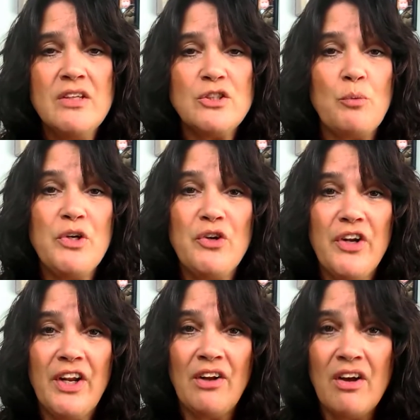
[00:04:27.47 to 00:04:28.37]
So when you're
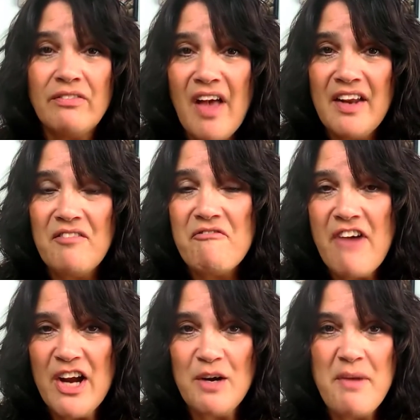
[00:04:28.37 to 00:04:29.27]
in an online
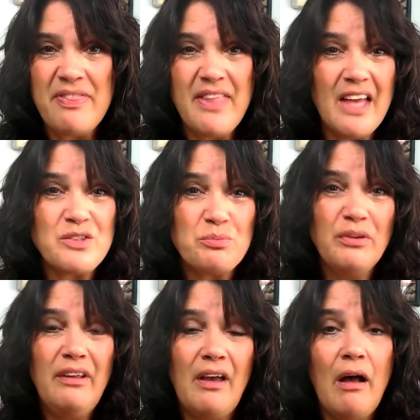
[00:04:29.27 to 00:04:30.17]
environment, that's
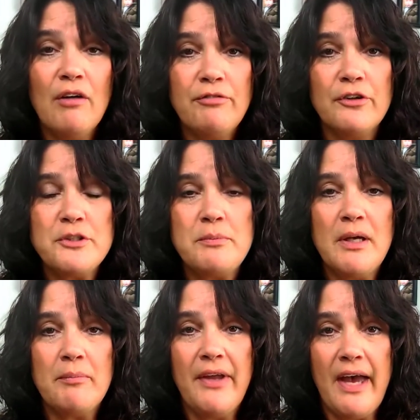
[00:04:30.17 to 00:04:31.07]
really helpful to be
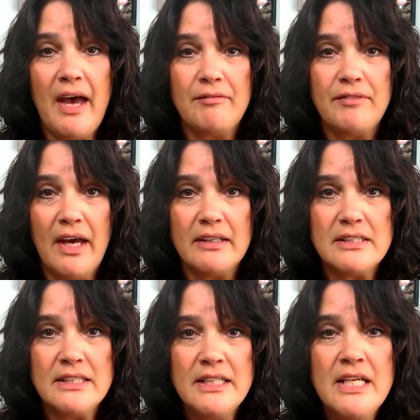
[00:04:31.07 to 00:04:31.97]
able to have that.